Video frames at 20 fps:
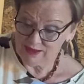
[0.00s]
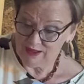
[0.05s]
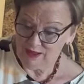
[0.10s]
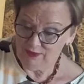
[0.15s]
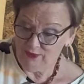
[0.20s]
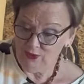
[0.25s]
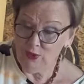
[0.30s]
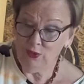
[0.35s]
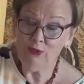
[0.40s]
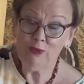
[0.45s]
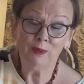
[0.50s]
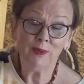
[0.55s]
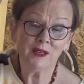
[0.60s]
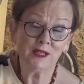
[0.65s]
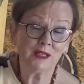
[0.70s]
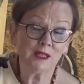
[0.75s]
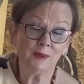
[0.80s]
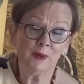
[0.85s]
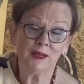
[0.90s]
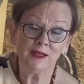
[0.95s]
If you have a bit of
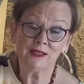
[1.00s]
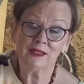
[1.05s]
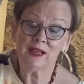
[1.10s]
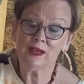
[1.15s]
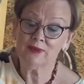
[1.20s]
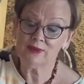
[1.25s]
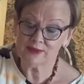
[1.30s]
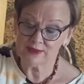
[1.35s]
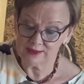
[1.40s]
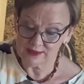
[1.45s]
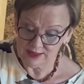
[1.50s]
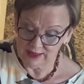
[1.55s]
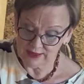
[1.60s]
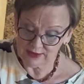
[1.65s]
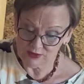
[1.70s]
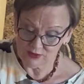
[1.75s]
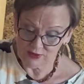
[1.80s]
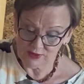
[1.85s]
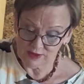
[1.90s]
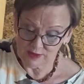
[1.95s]
spice left since last
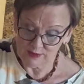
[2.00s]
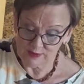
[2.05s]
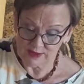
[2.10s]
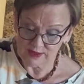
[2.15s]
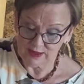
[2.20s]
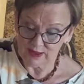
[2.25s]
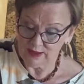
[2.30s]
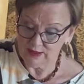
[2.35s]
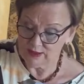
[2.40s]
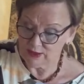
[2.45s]
Christmas in the